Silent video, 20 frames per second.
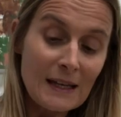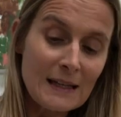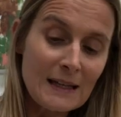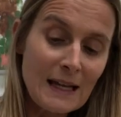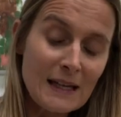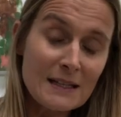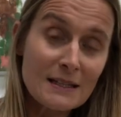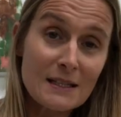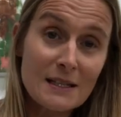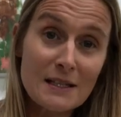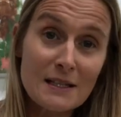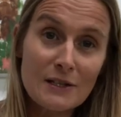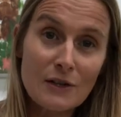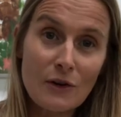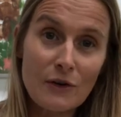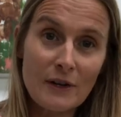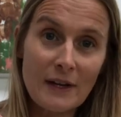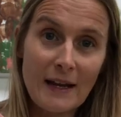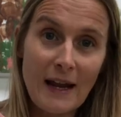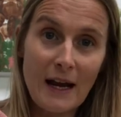lanterns
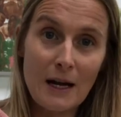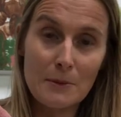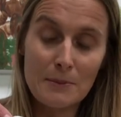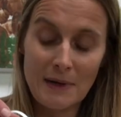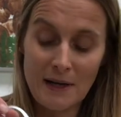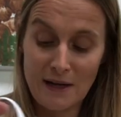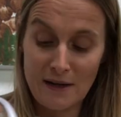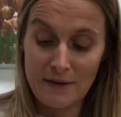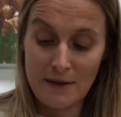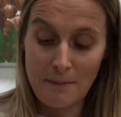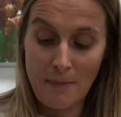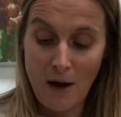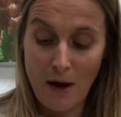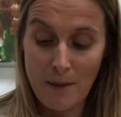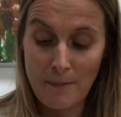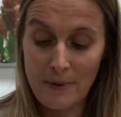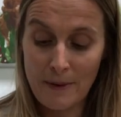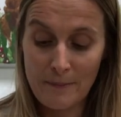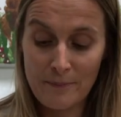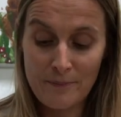on and help light them
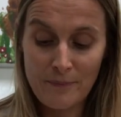up.